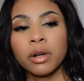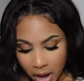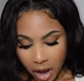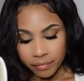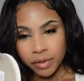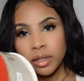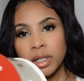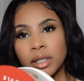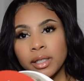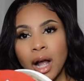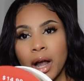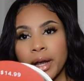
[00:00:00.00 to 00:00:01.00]
I have to
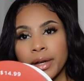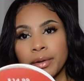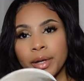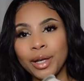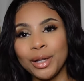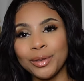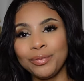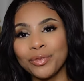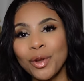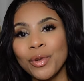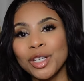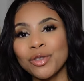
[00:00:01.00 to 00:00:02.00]
decide
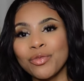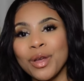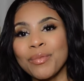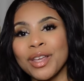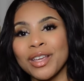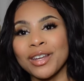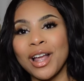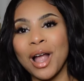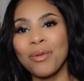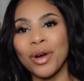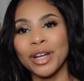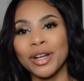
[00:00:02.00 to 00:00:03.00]
which ribbon
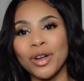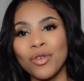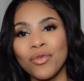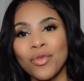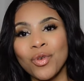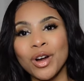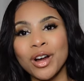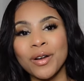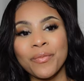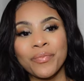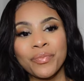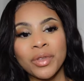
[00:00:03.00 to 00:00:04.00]
I want to go for.
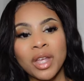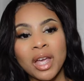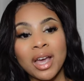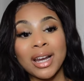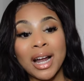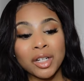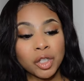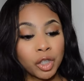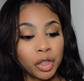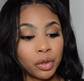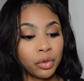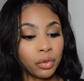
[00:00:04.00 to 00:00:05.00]
And I
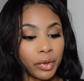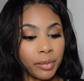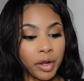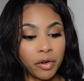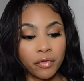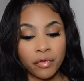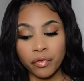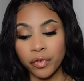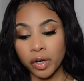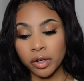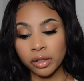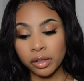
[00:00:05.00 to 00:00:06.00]
actually do the ribbon
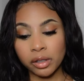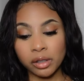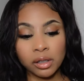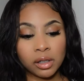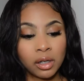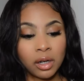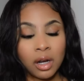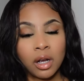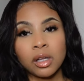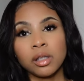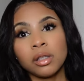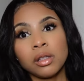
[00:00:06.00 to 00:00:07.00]
first.
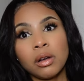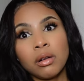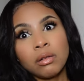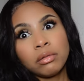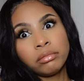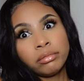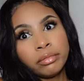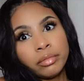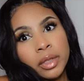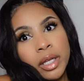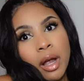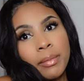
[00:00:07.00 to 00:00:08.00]
So
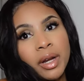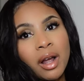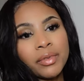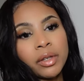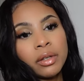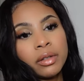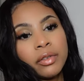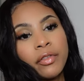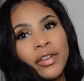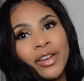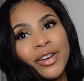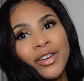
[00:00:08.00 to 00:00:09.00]
yeah, I'm gonna have to
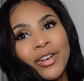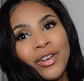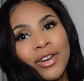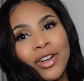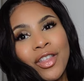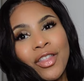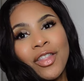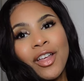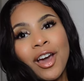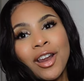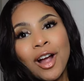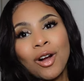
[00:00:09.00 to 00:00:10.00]
figure
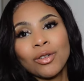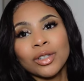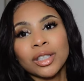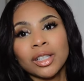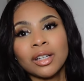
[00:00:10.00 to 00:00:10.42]
that out.